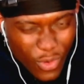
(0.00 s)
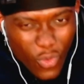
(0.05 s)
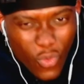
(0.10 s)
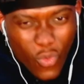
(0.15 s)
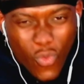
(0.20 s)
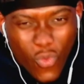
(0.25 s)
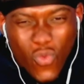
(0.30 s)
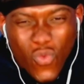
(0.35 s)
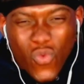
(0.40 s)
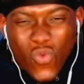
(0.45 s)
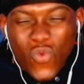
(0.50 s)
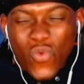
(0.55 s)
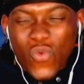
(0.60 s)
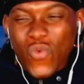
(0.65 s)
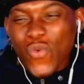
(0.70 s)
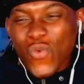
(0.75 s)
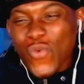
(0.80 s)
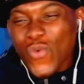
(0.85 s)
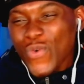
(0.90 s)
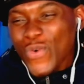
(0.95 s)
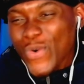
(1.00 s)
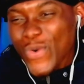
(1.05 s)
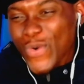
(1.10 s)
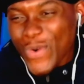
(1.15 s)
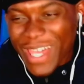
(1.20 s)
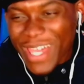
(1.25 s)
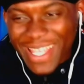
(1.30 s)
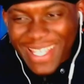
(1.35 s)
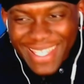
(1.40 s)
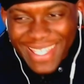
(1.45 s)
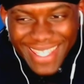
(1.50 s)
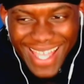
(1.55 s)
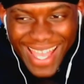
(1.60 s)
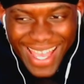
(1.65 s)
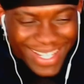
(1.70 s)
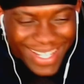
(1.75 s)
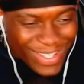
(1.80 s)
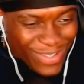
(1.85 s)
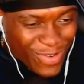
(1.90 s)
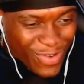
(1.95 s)
Ooh, his
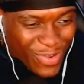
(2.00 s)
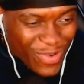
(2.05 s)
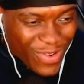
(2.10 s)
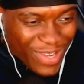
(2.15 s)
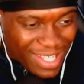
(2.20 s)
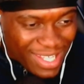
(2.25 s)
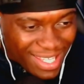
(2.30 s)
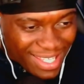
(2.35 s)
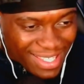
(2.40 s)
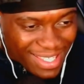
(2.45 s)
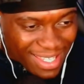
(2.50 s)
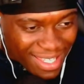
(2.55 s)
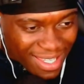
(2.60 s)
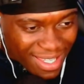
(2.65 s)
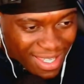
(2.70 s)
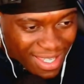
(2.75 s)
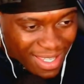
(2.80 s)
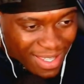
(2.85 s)
dad's not going easy.